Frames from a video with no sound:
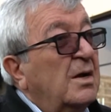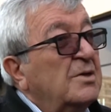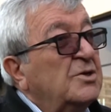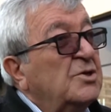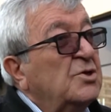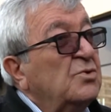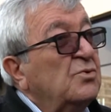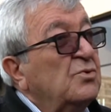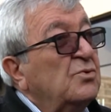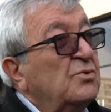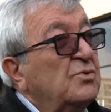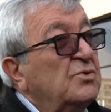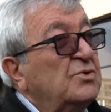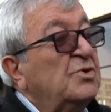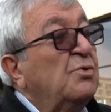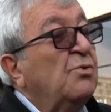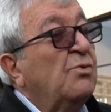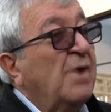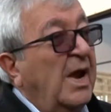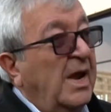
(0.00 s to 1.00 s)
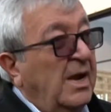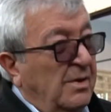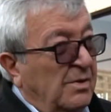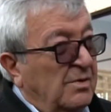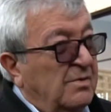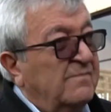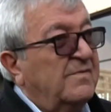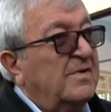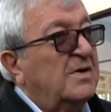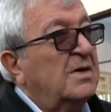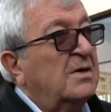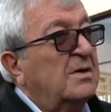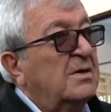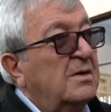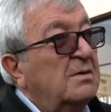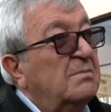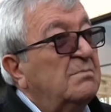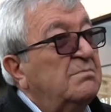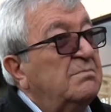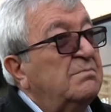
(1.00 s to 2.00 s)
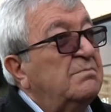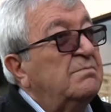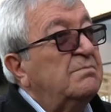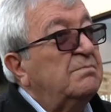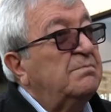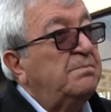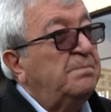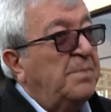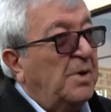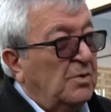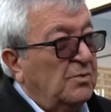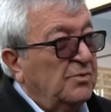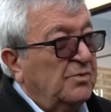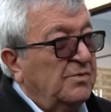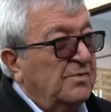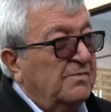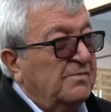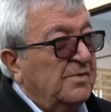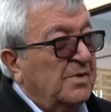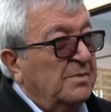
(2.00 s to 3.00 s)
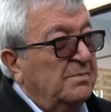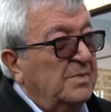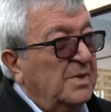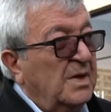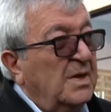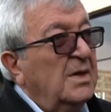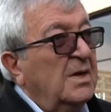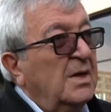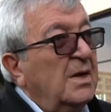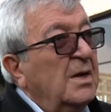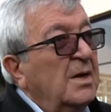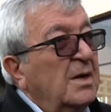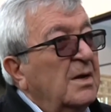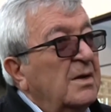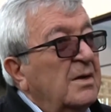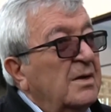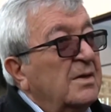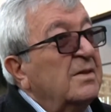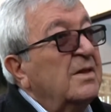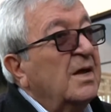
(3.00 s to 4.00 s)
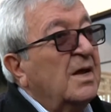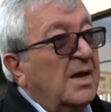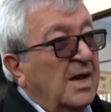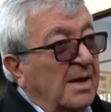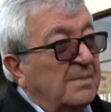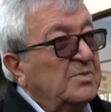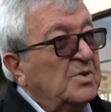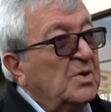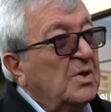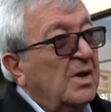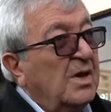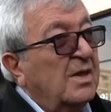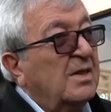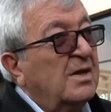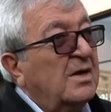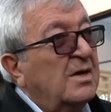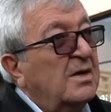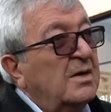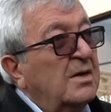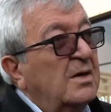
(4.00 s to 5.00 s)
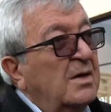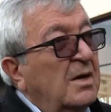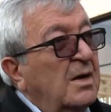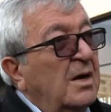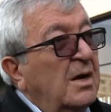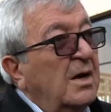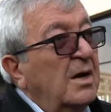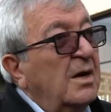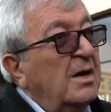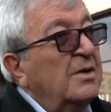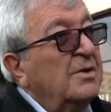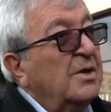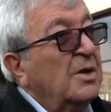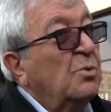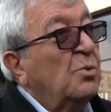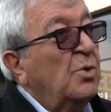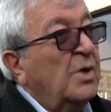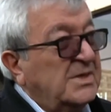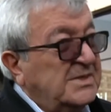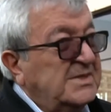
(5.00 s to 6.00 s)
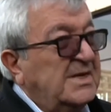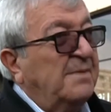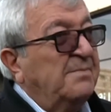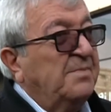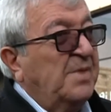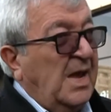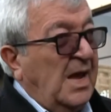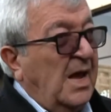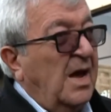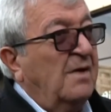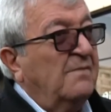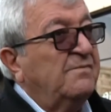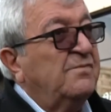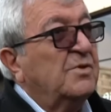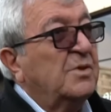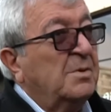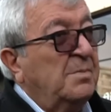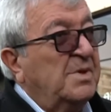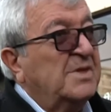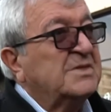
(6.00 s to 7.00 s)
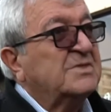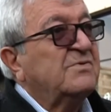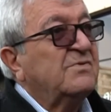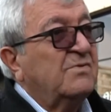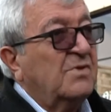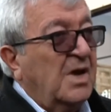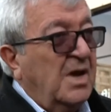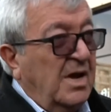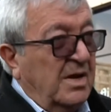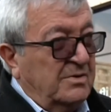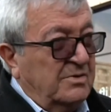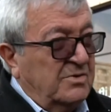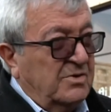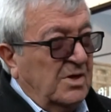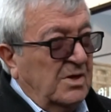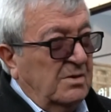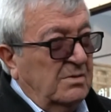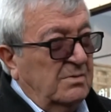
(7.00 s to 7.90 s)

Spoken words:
to reign over both of them, and they come together and they work something out for the best of the country.